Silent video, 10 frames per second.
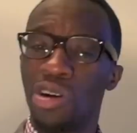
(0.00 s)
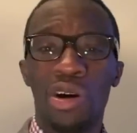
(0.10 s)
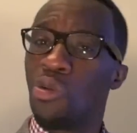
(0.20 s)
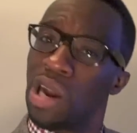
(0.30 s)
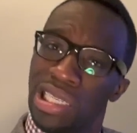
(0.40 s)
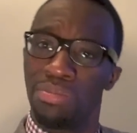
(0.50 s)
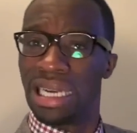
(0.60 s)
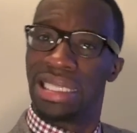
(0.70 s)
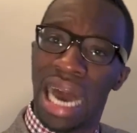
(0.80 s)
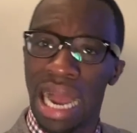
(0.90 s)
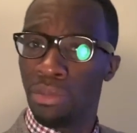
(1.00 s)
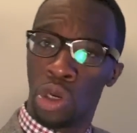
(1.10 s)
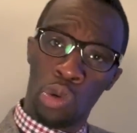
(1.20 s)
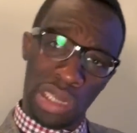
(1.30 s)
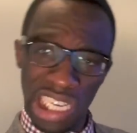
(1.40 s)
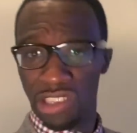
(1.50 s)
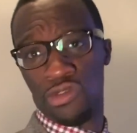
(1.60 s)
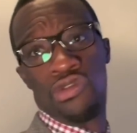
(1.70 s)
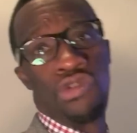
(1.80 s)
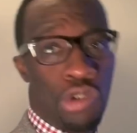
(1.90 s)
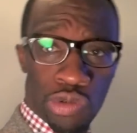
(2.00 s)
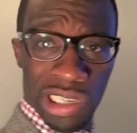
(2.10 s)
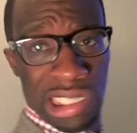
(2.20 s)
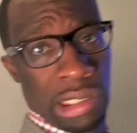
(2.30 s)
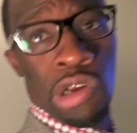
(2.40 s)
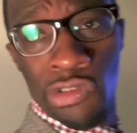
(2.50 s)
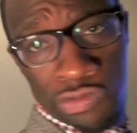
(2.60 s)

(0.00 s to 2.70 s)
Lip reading: gonna waste my time with this foolish